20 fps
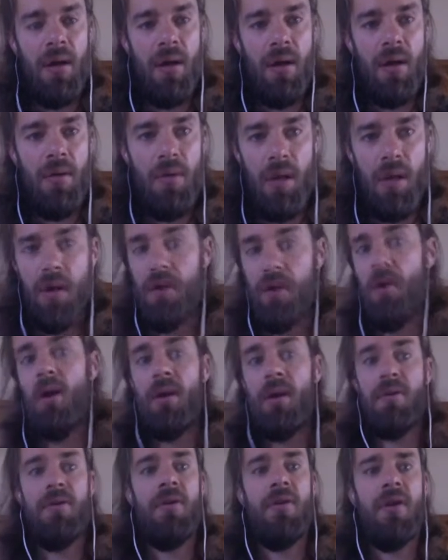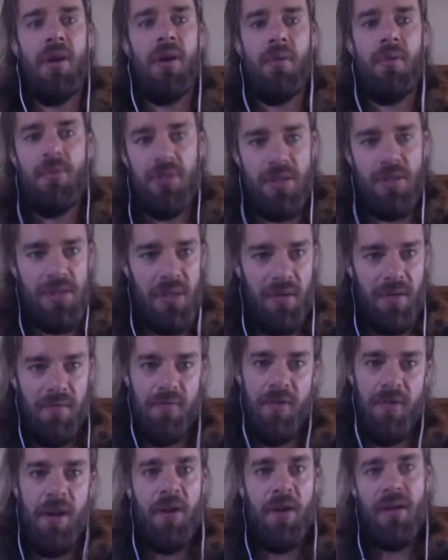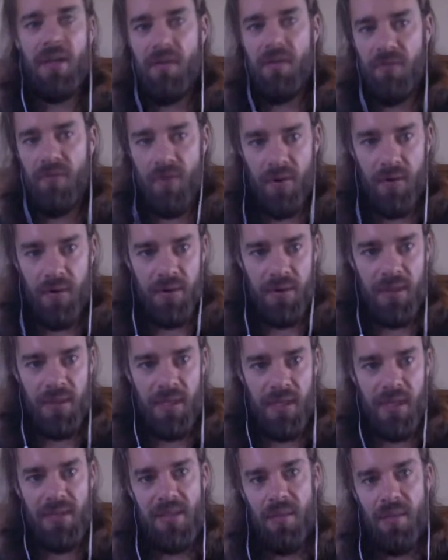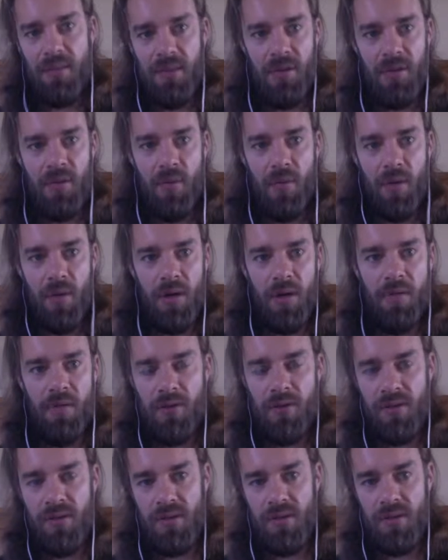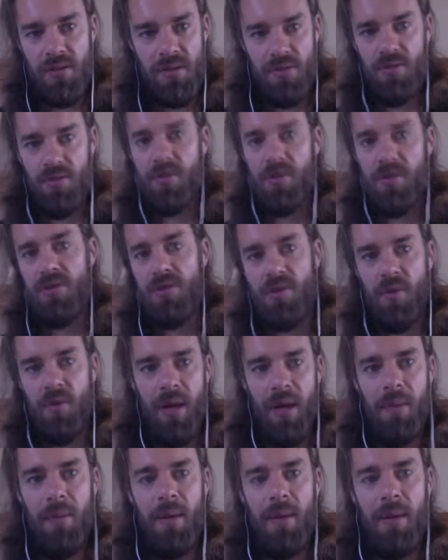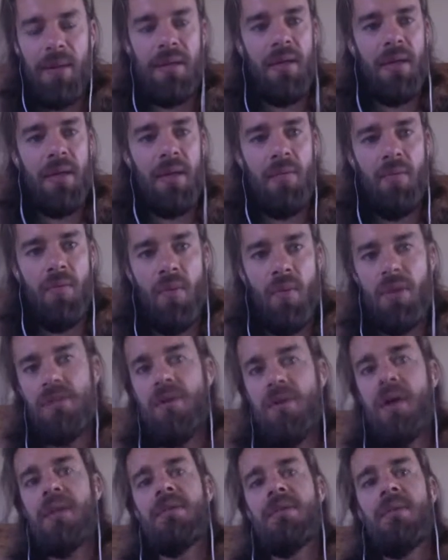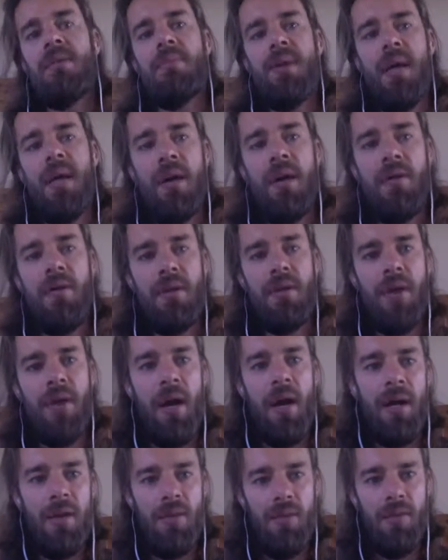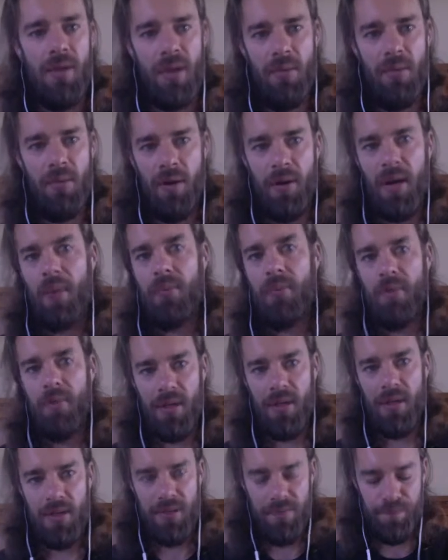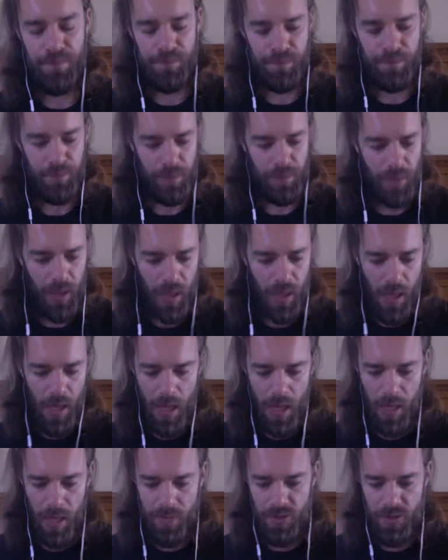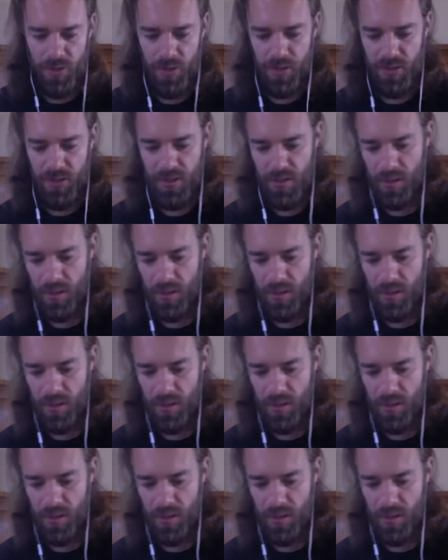on Ethereum was just like very difficult to get something to work versus traditional web. And then once you had something out, how do you think about upgrades? So just,